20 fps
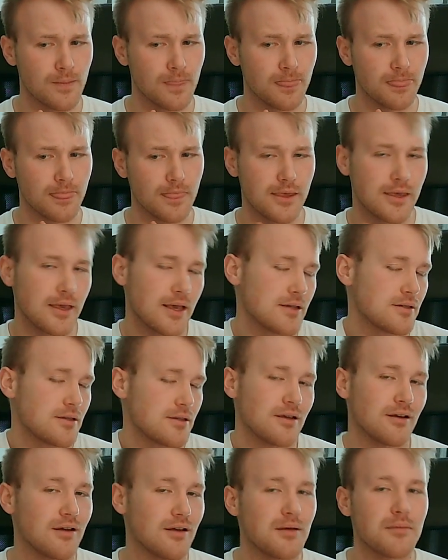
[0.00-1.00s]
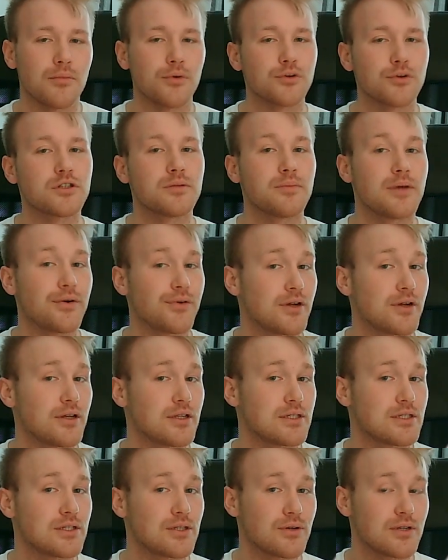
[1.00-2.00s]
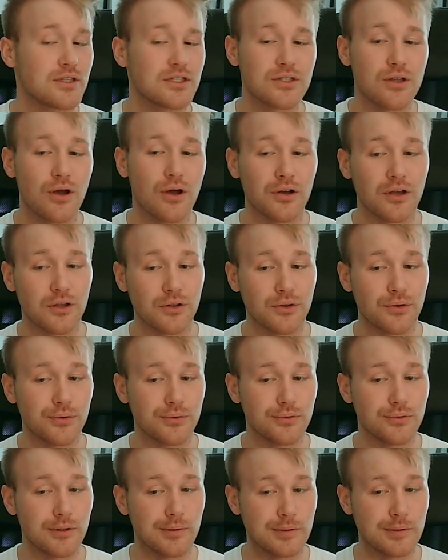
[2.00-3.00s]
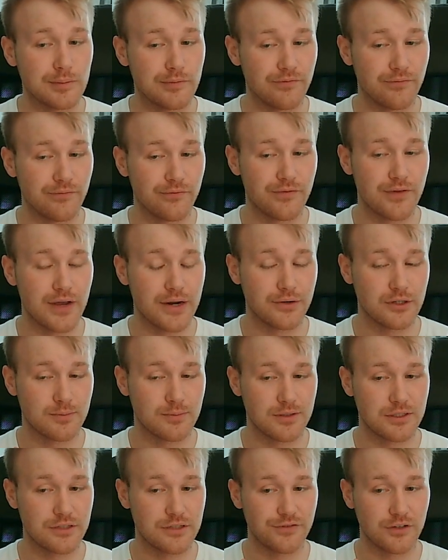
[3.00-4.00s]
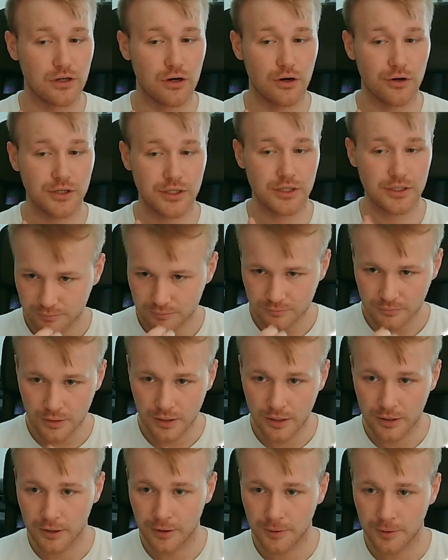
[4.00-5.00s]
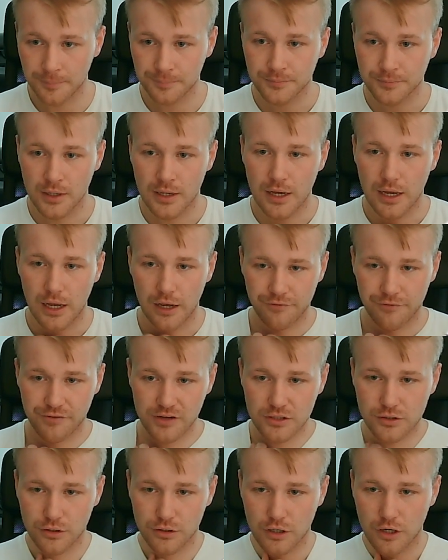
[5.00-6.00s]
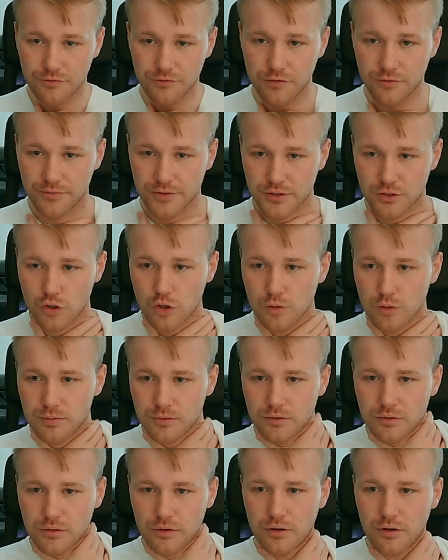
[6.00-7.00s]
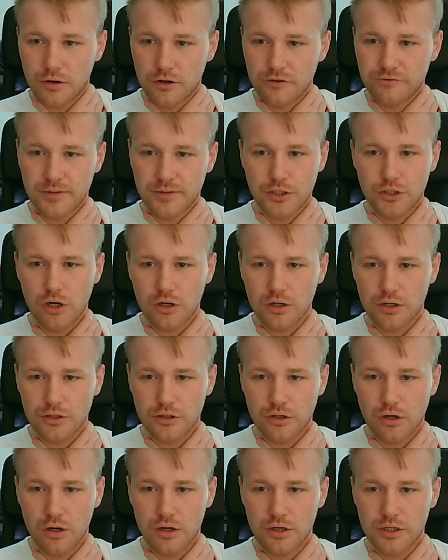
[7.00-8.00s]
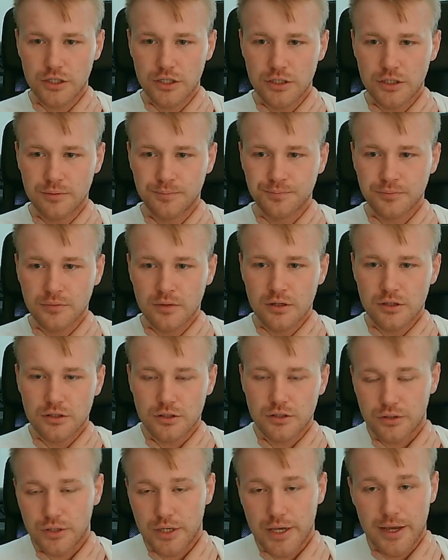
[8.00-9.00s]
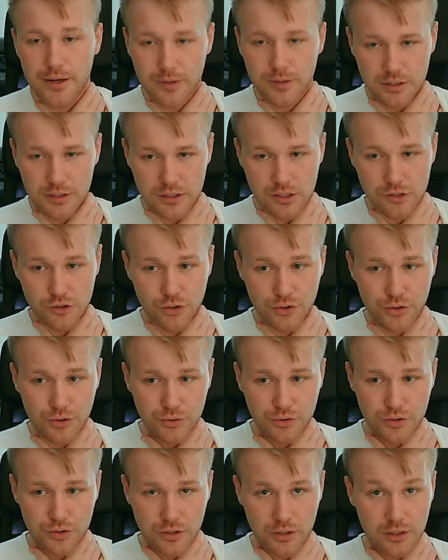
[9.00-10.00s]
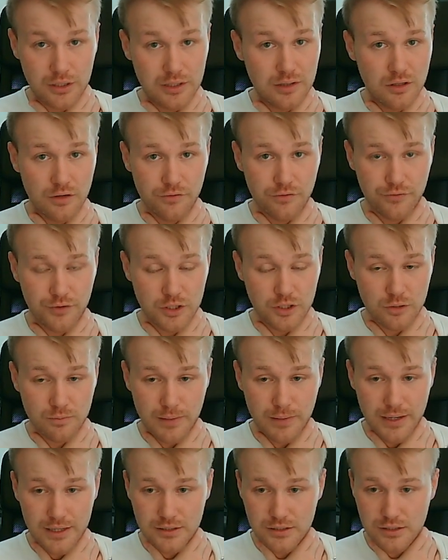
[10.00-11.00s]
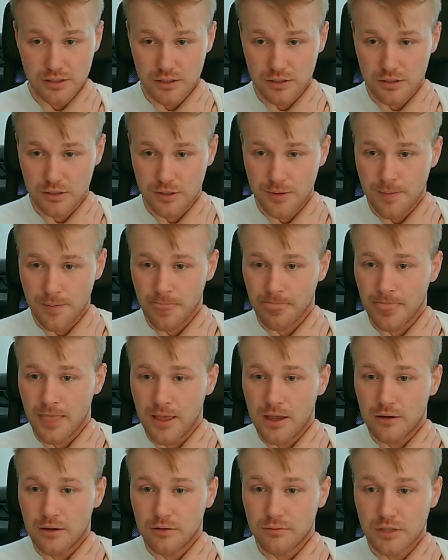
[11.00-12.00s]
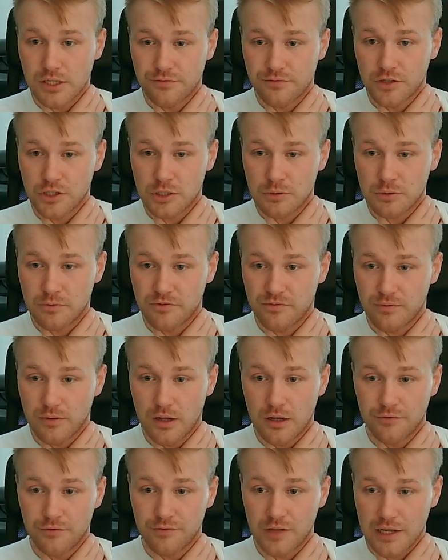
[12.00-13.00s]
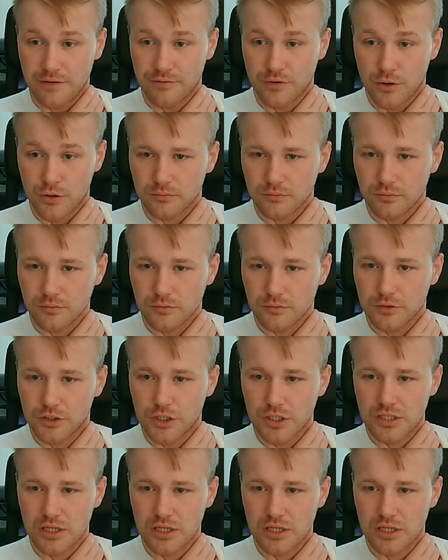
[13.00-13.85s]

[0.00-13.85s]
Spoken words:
Yes, most Americans. So it's talking to a very specific audience. I fixed her coffee with a scoop of my chocolate collagen. So yeah, it's introducing different spices, different flavors, just like